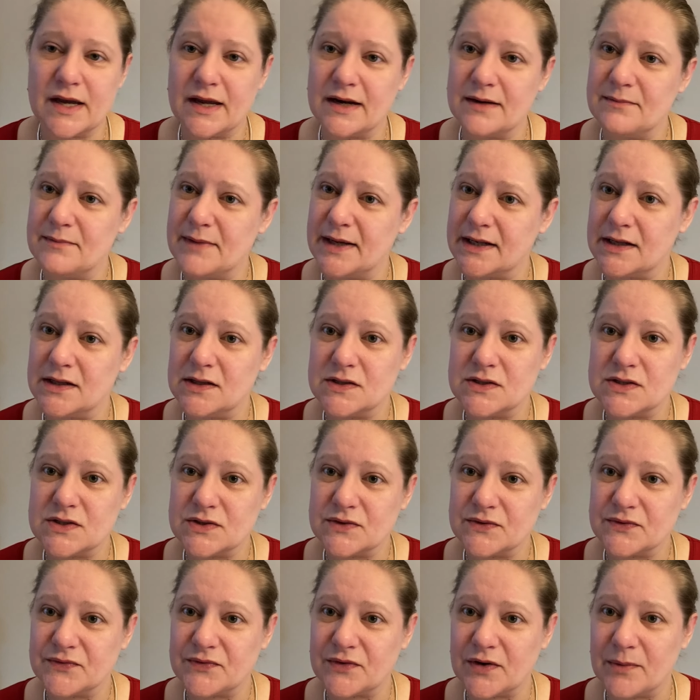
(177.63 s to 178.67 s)
and
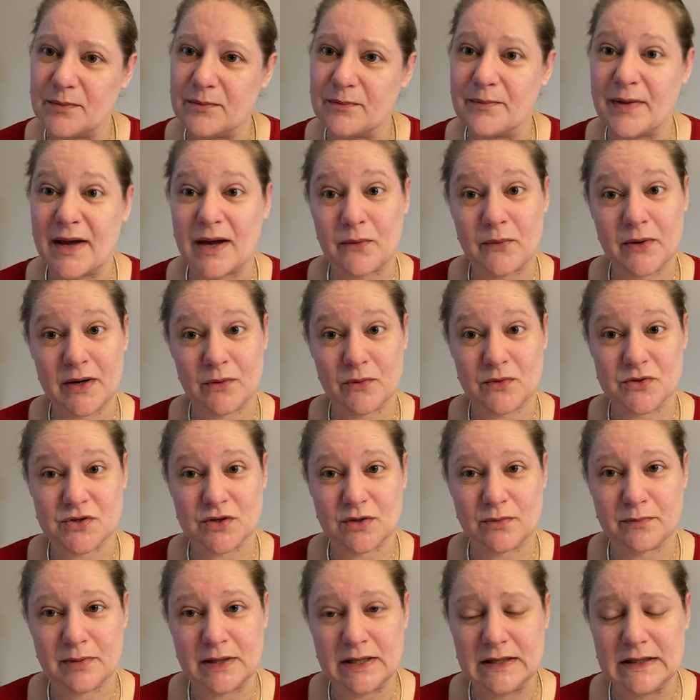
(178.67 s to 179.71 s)
medals from back when I was
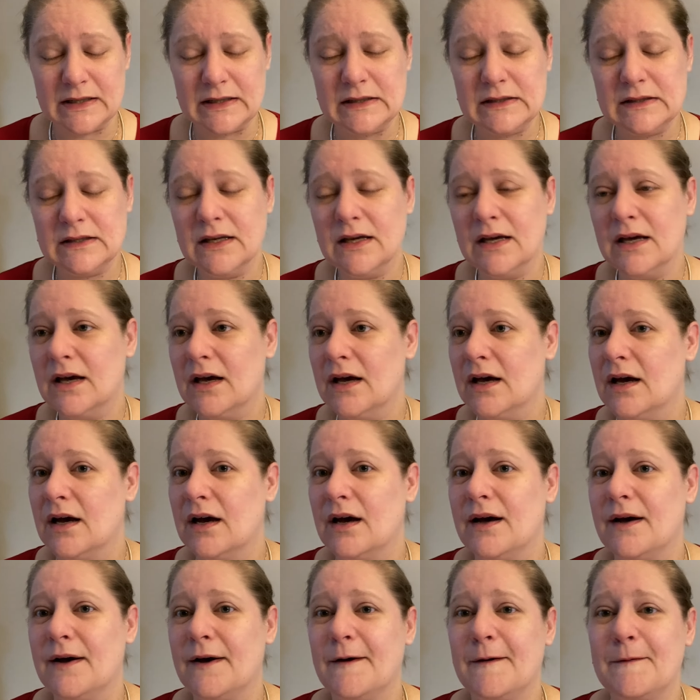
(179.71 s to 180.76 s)
competing.
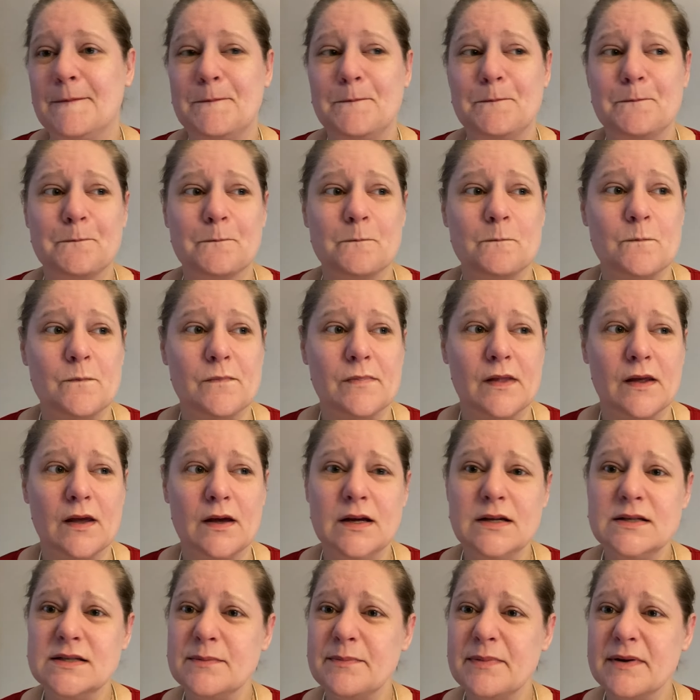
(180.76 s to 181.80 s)

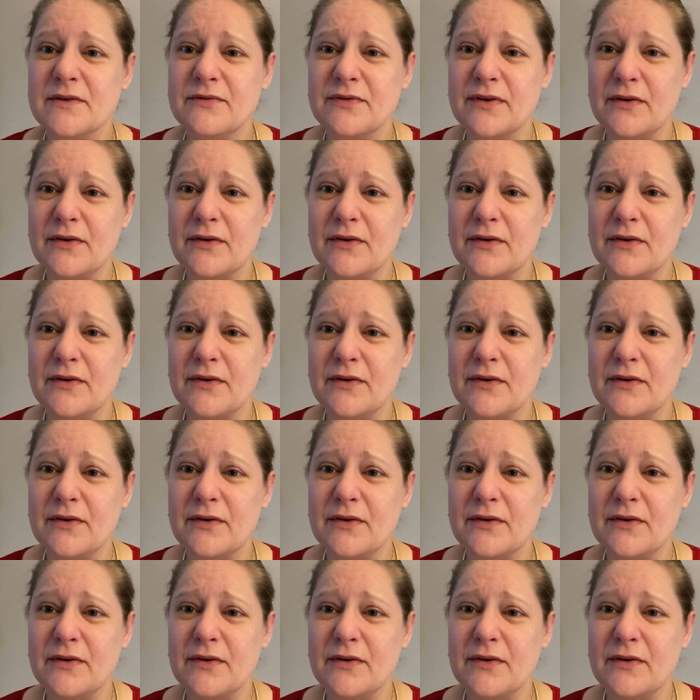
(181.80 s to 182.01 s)
It's a bit of